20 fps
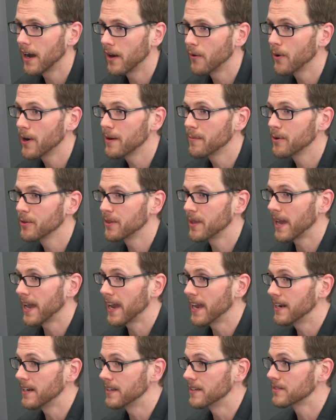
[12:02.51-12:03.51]
I write about the
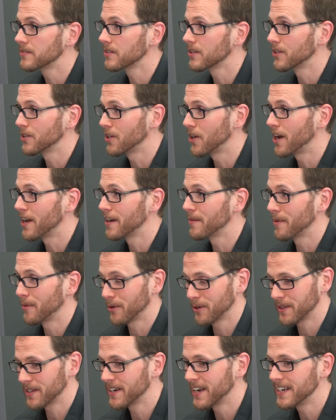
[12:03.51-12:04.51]
eighties a lot in my
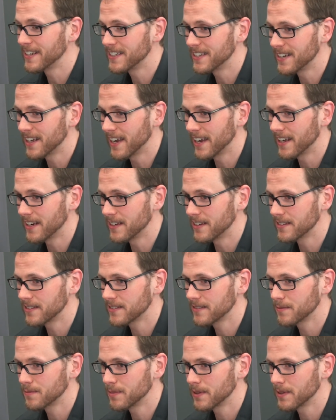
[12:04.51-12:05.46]
work, the nineteen eighties,